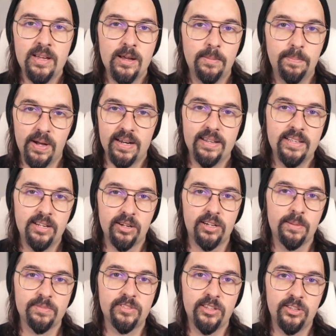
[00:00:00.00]
But here
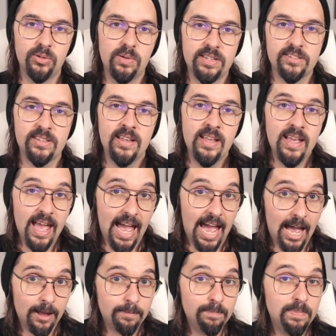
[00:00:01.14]
comes the twist.
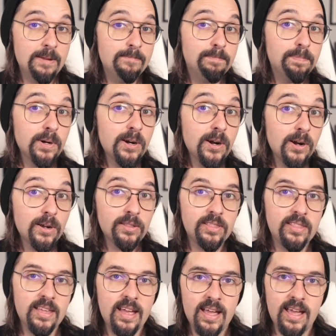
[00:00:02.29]
Happy
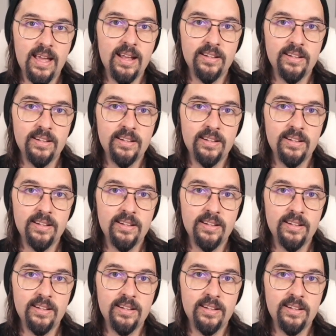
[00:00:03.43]
birthday,